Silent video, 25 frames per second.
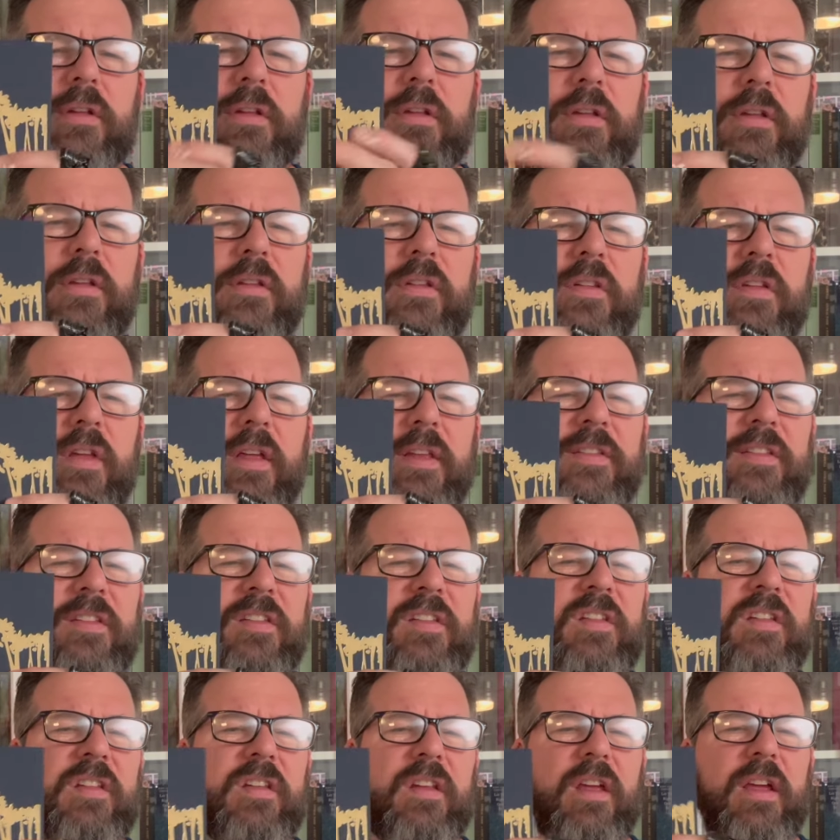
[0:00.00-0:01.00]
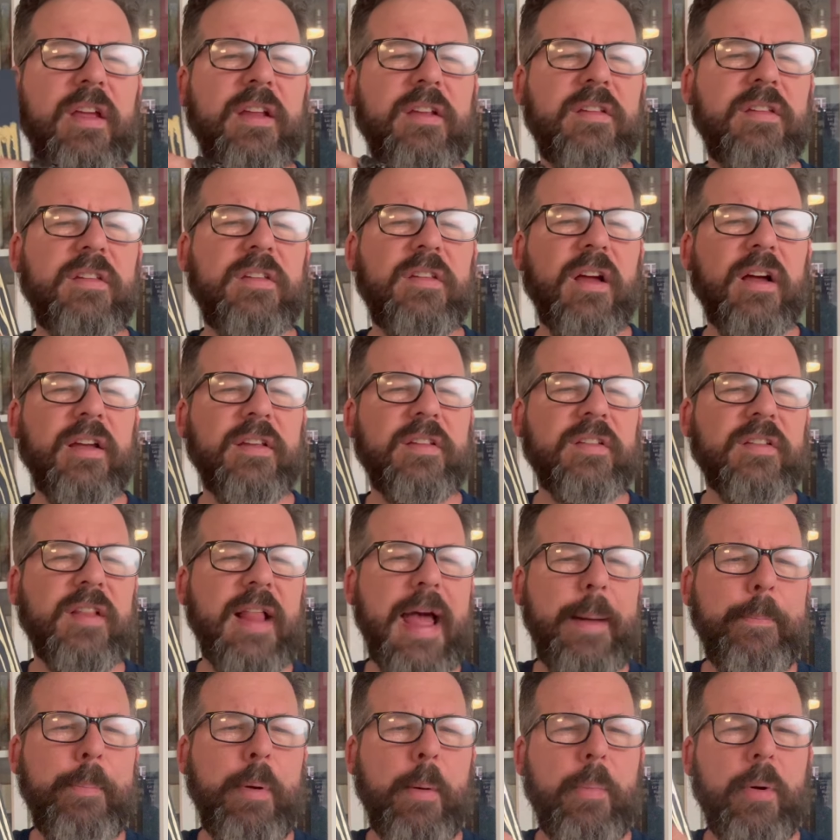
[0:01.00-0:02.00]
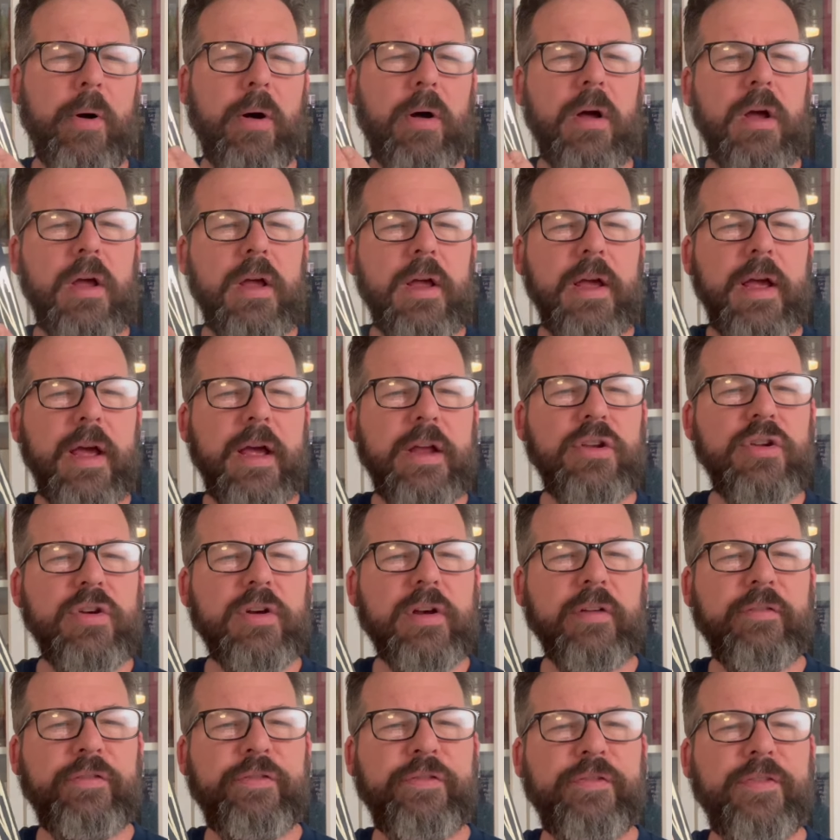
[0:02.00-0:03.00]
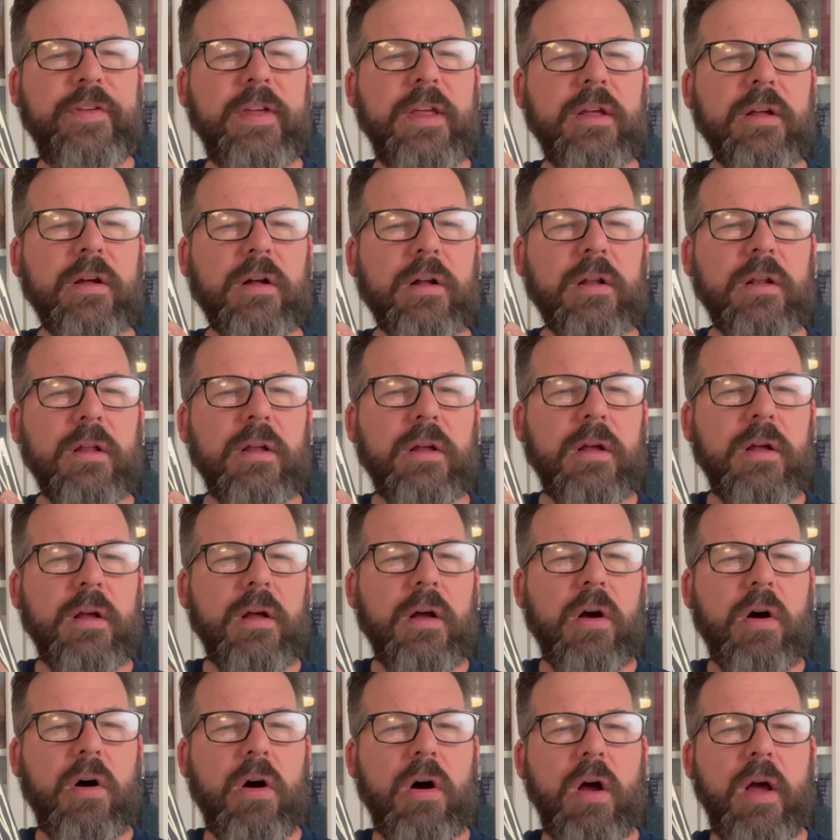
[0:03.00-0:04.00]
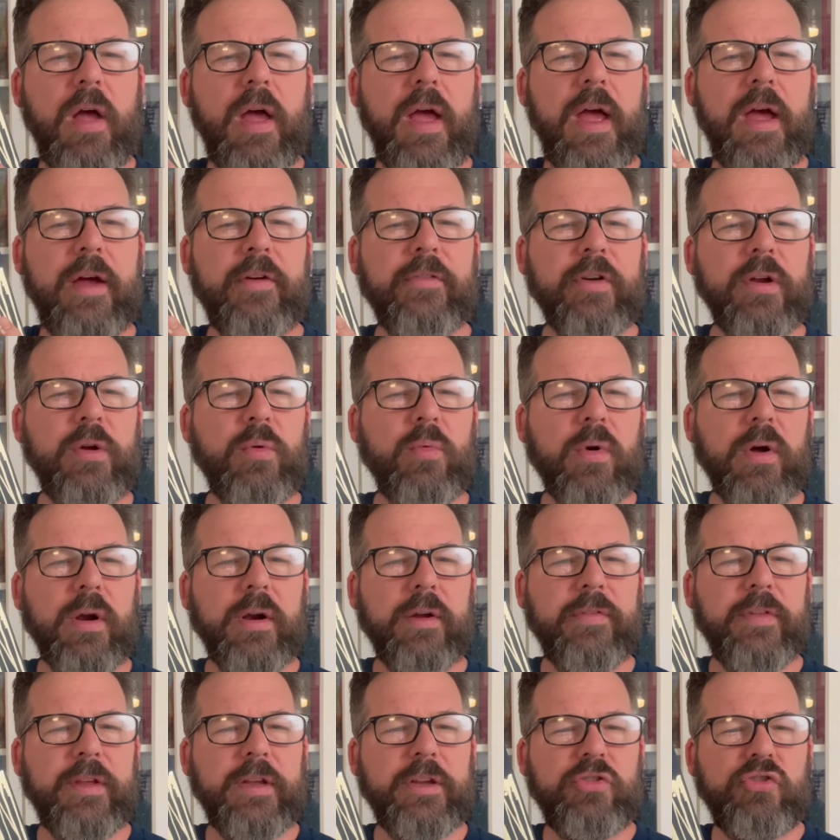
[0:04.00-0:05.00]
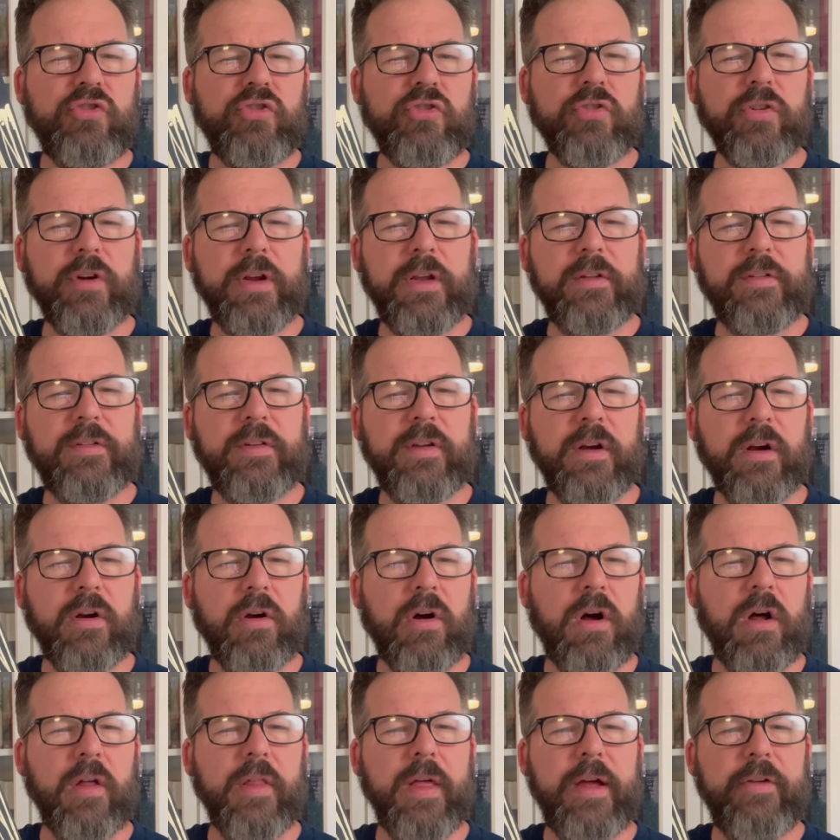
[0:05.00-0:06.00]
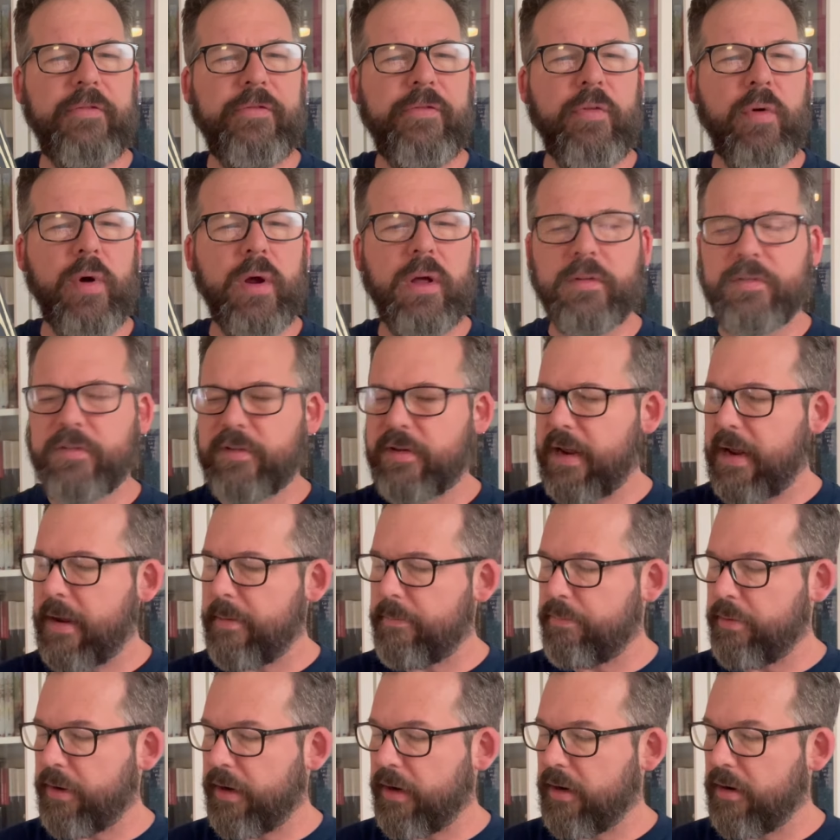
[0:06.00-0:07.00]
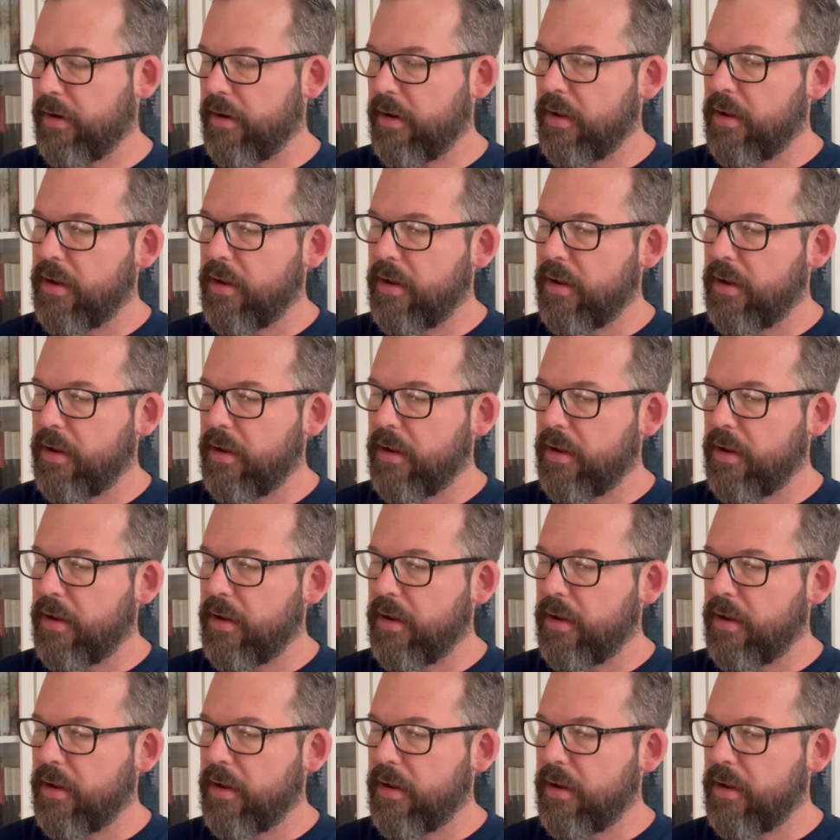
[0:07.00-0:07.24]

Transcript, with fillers: It's it's it's uh, slappable, and you could feel every one of these trees here, all that foil stamping.